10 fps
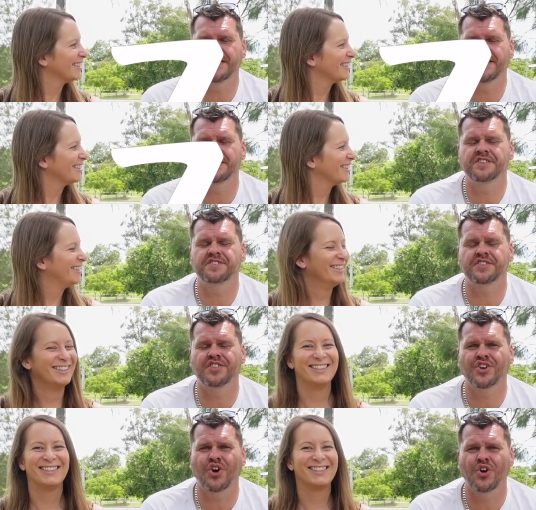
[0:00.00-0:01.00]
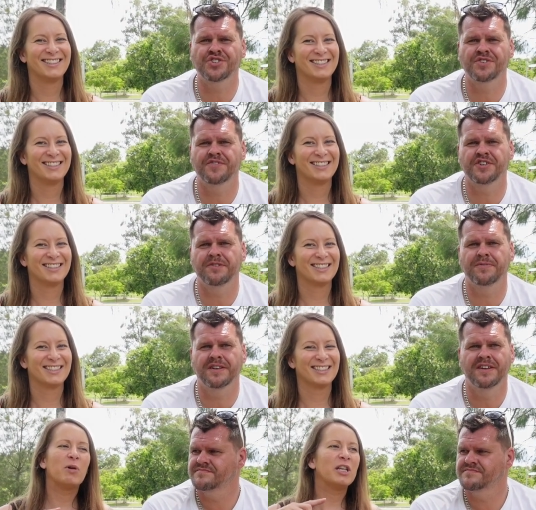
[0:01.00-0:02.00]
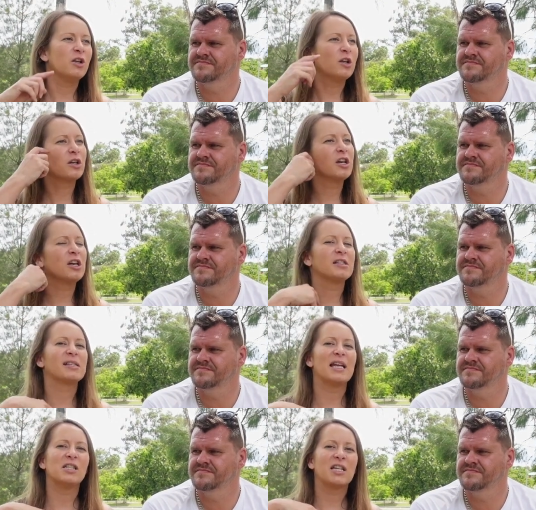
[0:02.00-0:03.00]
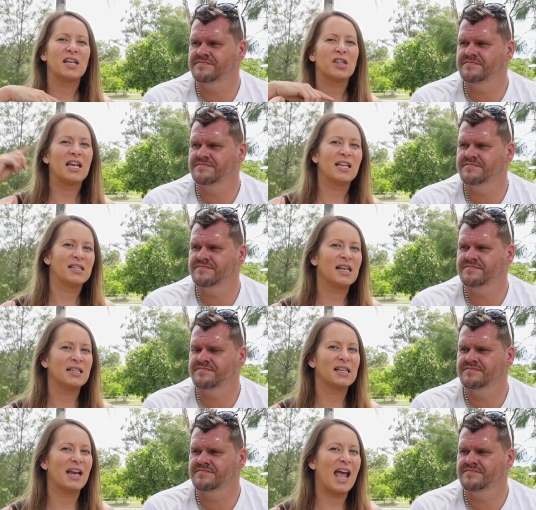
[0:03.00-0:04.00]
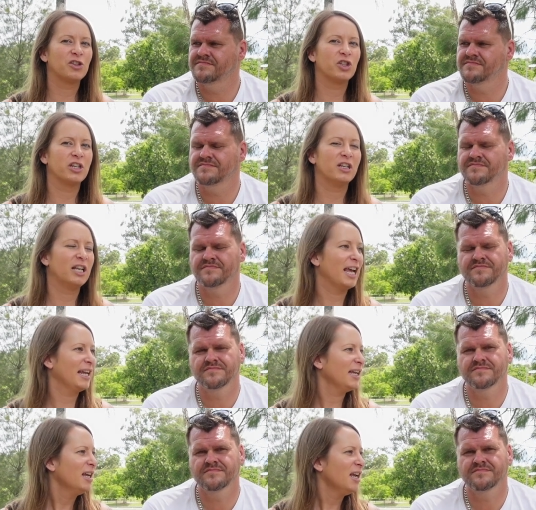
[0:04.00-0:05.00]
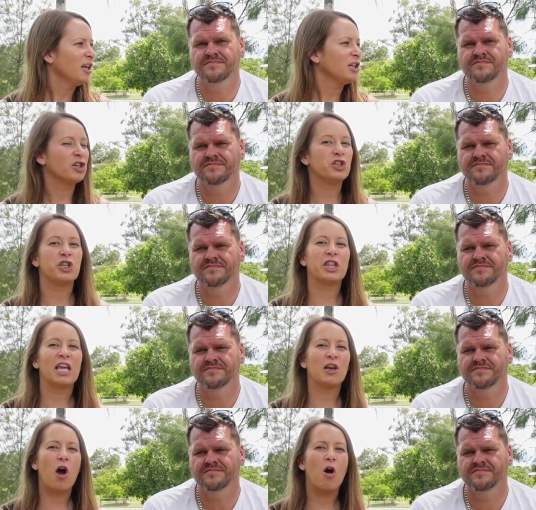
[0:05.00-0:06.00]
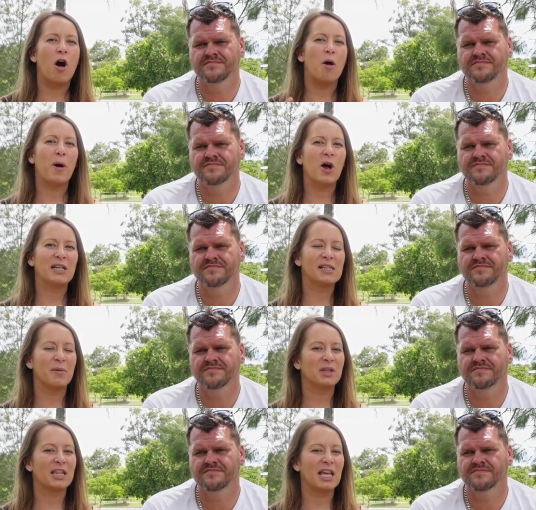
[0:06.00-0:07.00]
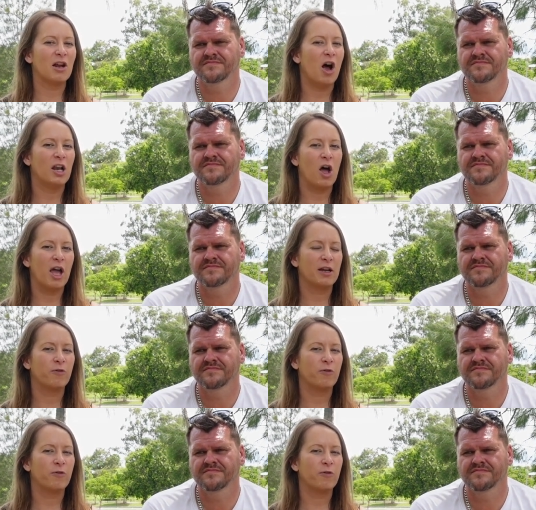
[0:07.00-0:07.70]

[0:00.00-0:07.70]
Speaker 1: is the cost of shipping.
Speaker 2: When you look at sending things internationally, because you think, oh, I'll buy something that I like